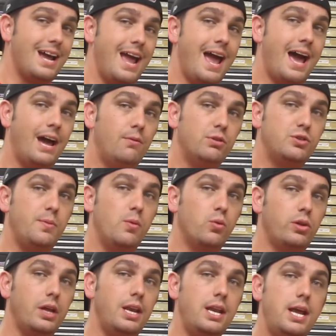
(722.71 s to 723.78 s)
I had, which would be
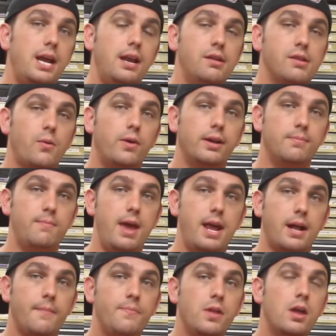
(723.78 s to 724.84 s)
really neat, is I want to
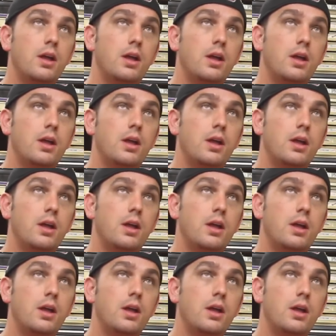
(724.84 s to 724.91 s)
make